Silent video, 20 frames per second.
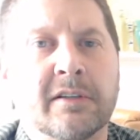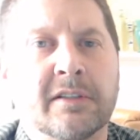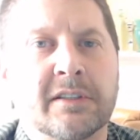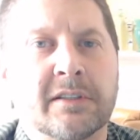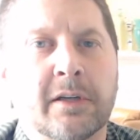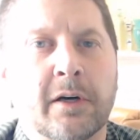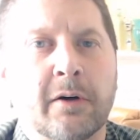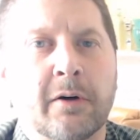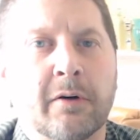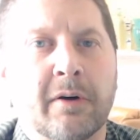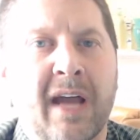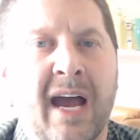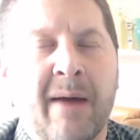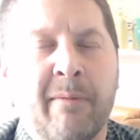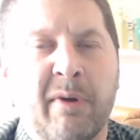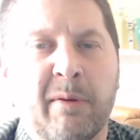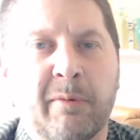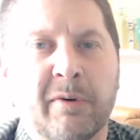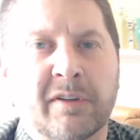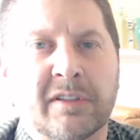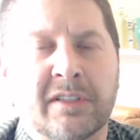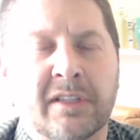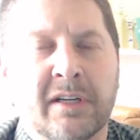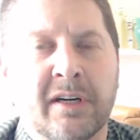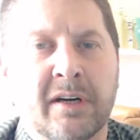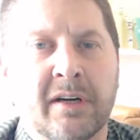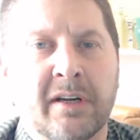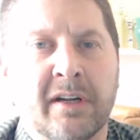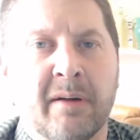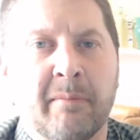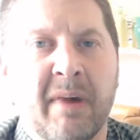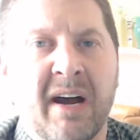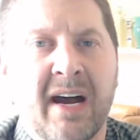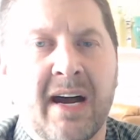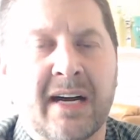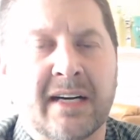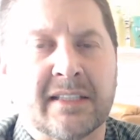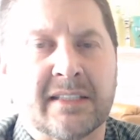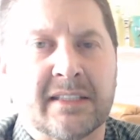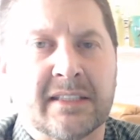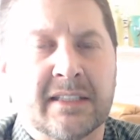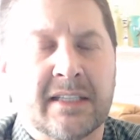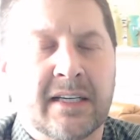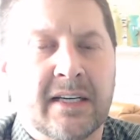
so comic books in a, in a box.